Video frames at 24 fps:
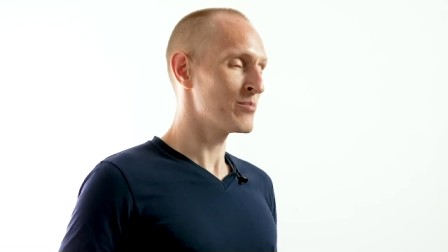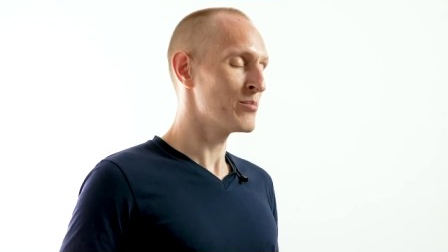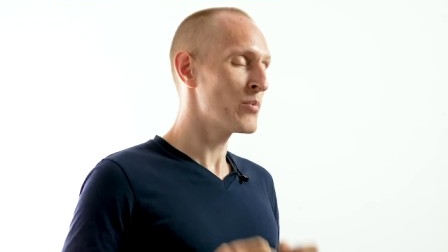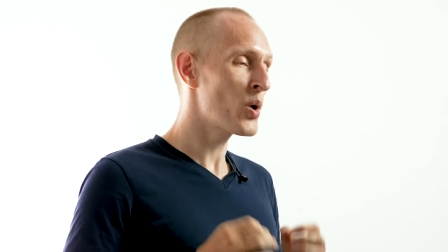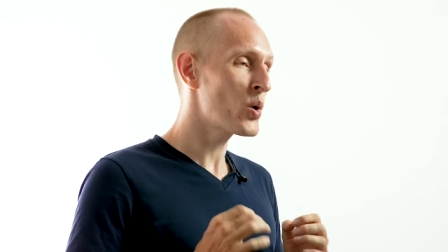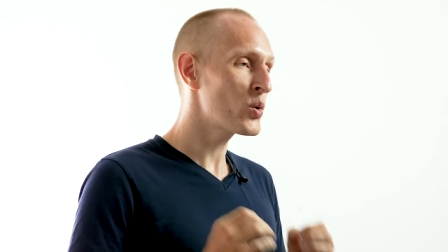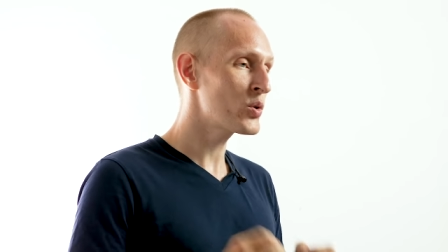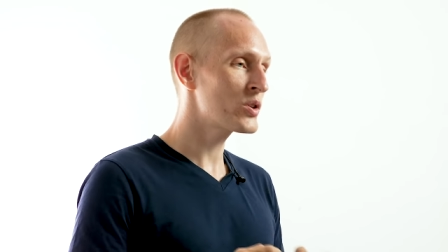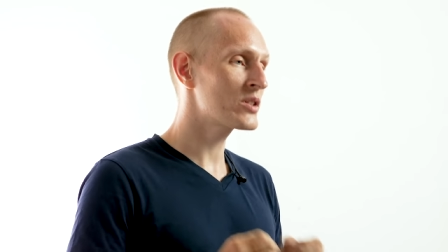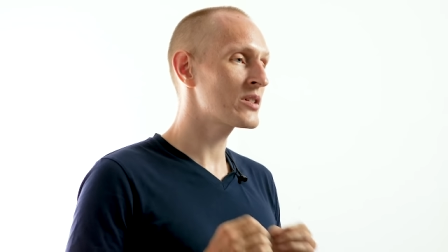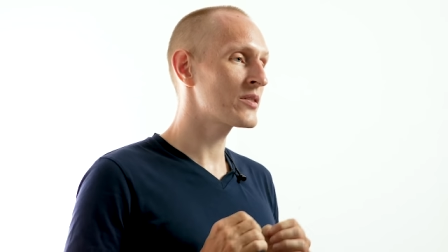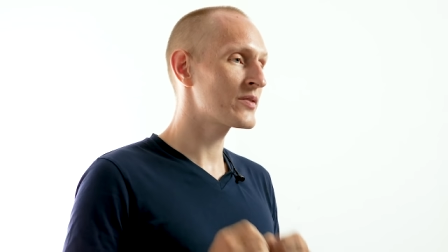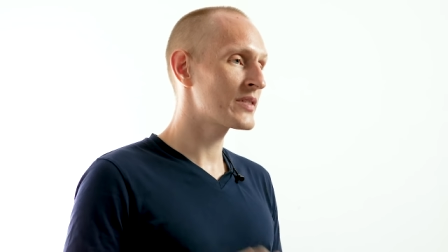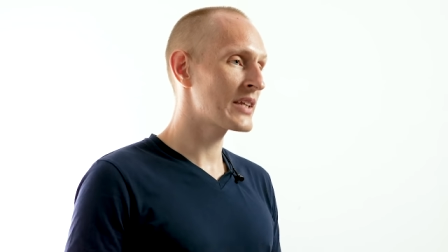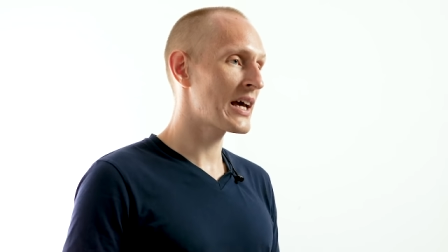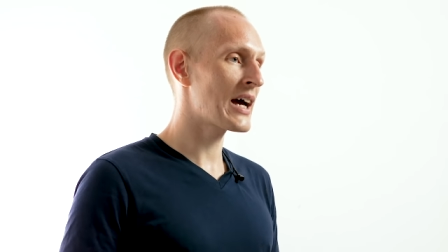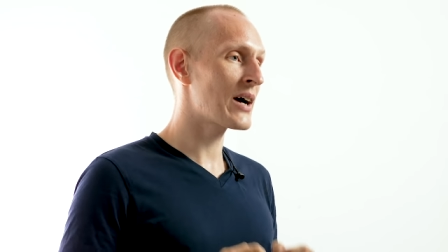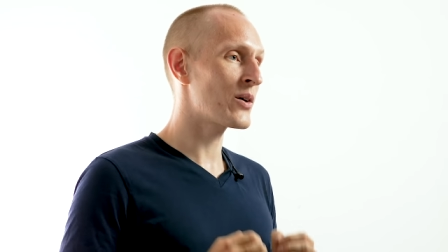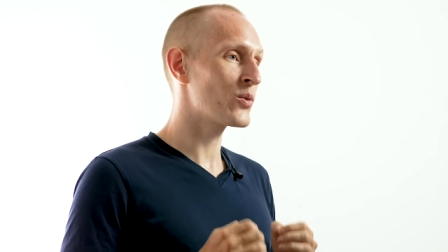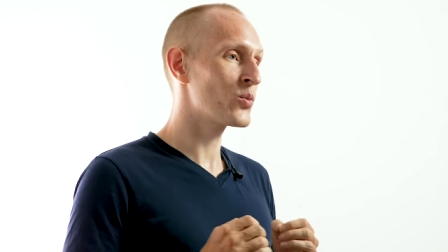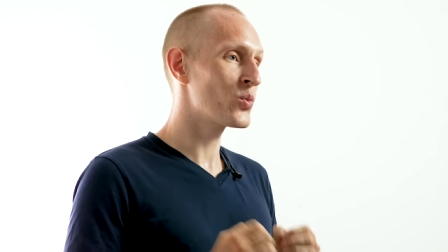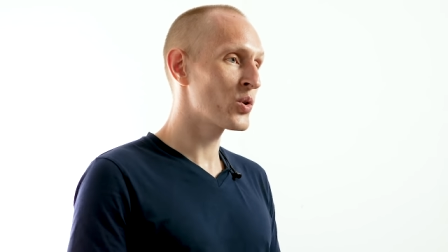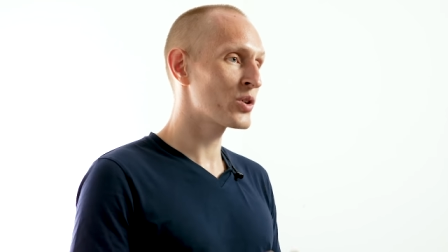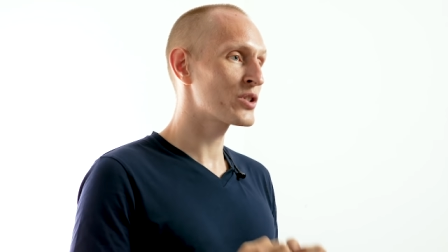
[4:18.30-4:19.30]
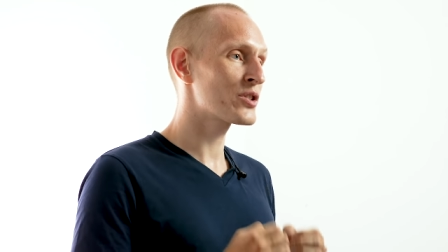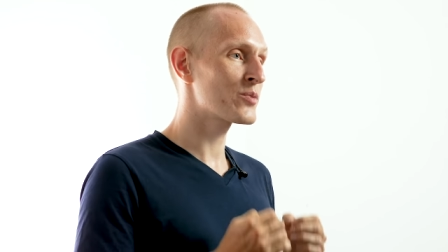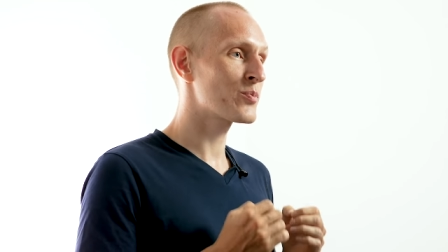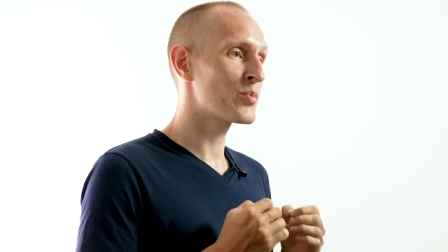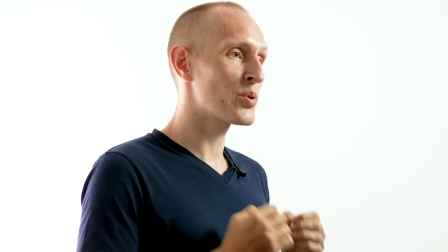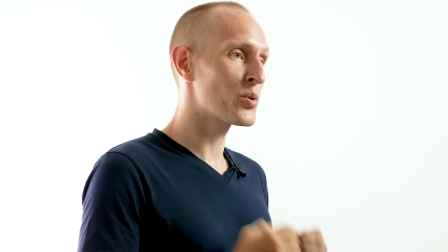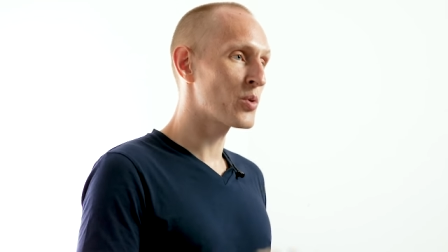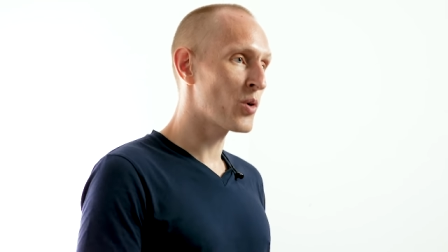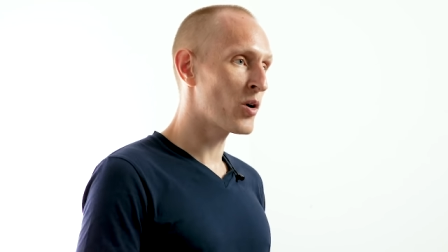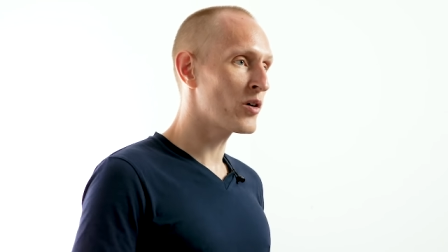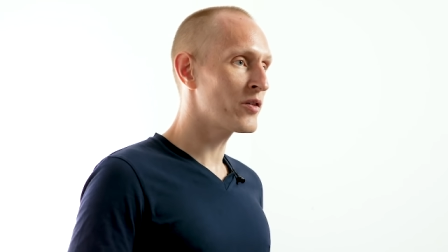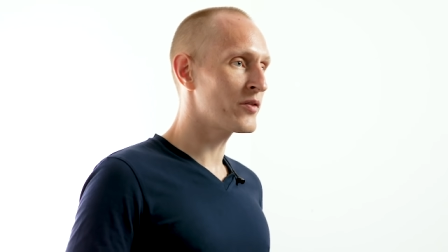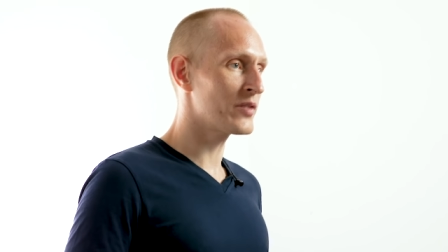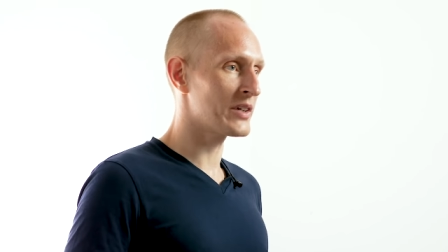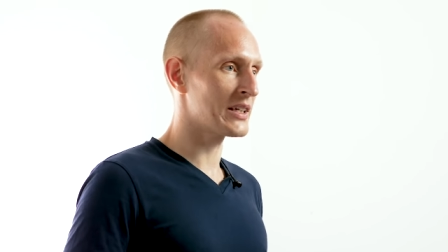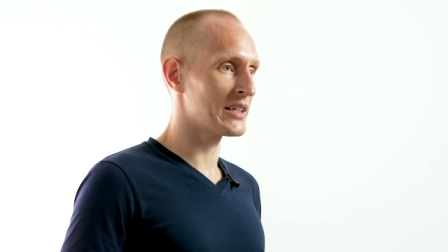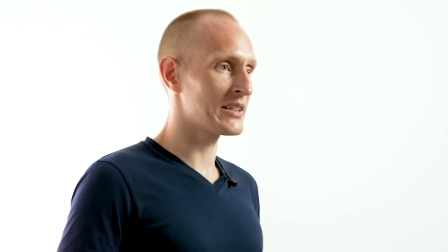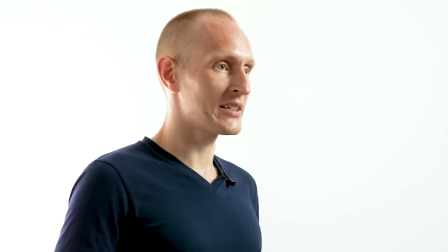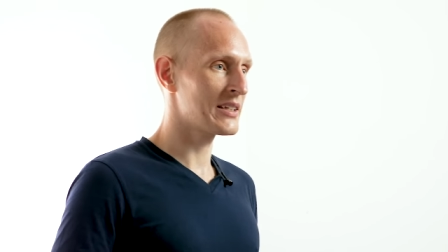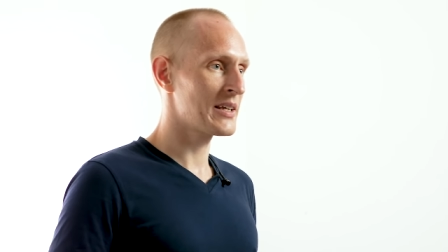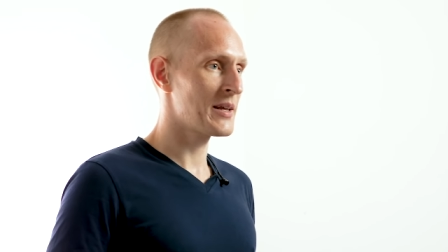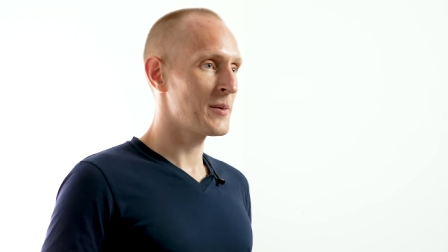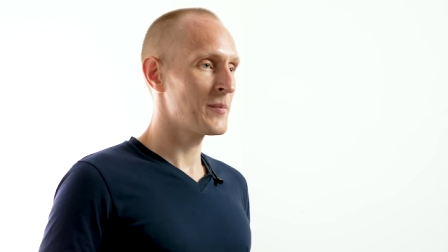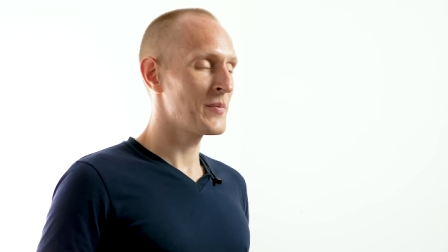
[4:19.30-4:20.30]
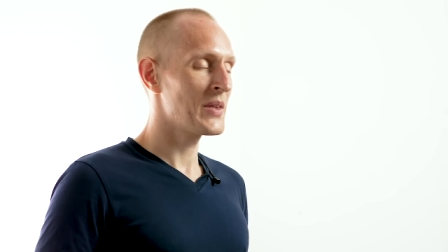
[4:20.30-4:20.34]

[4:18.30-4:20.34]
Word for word: Most of that was profit.